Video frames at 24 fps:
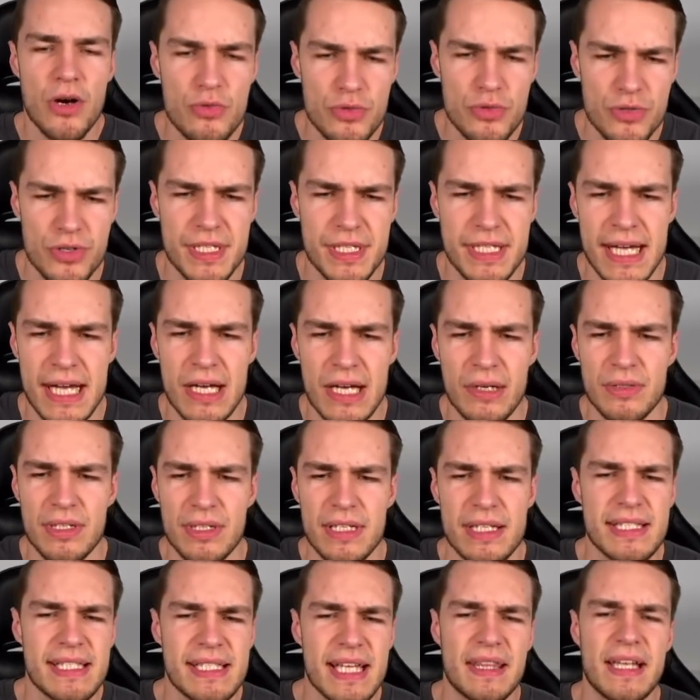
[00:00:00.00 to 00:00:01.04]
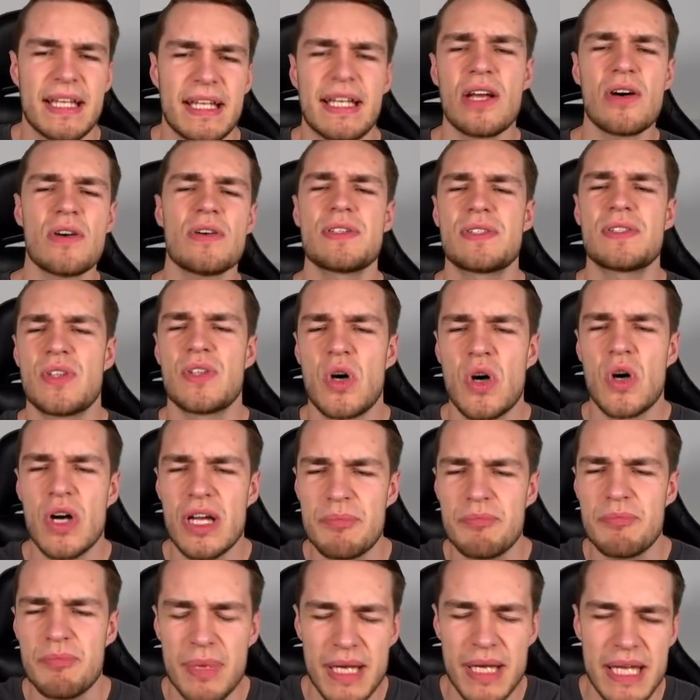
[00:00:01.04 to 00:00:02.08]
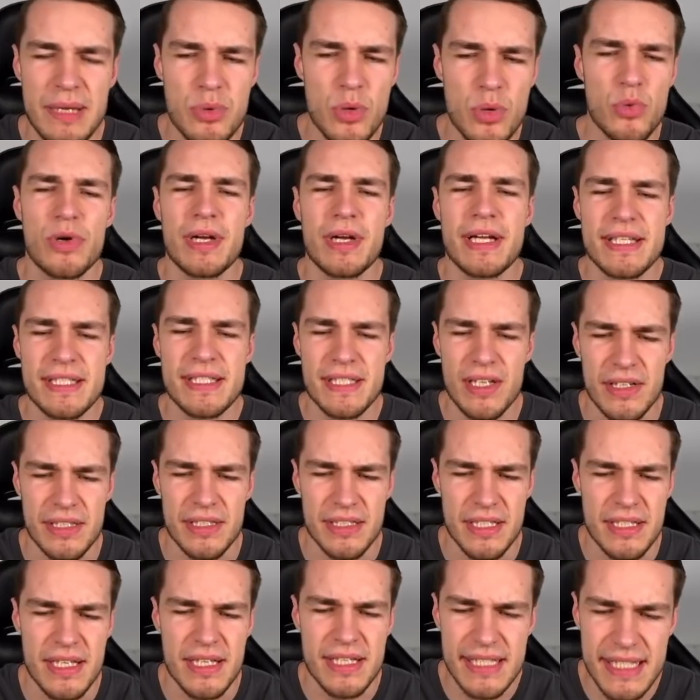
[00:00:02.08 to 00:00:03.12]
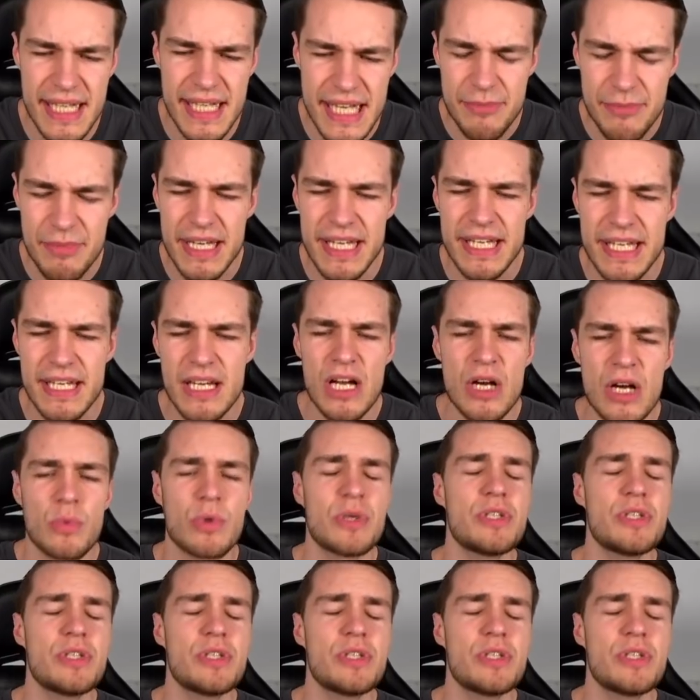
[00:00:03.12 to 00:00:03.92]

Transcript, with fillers: ultrasound and said the last time people were excited to see me